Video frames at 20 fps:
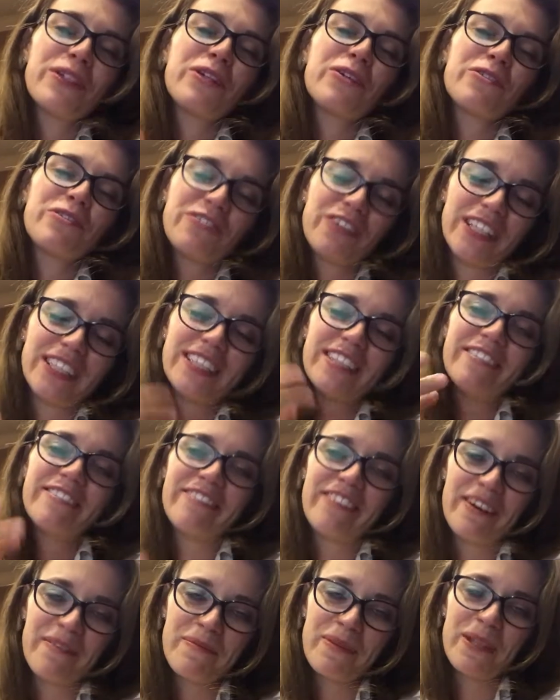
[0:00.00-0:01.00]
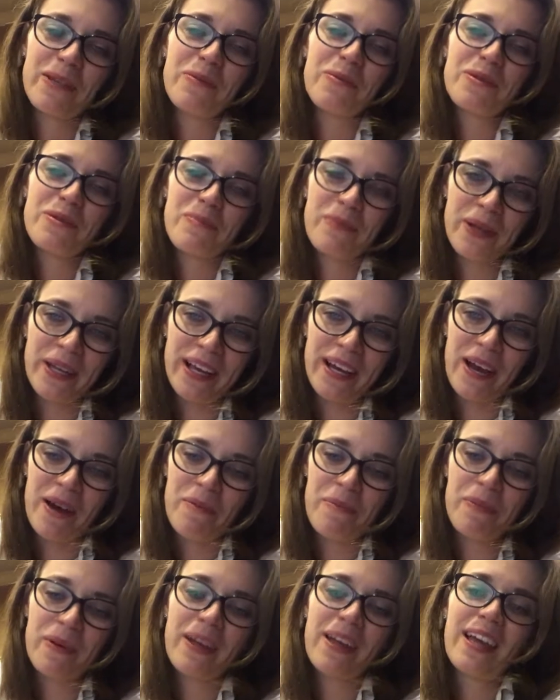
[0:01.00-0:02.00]
your friends and family will pick
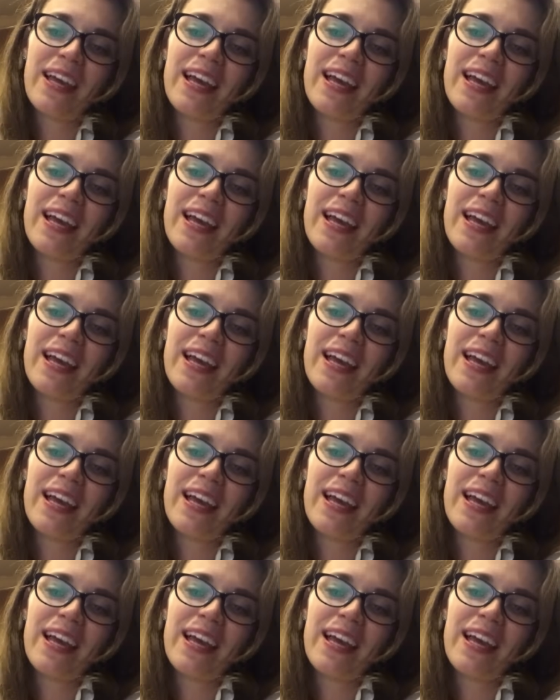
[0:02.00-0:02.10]
up,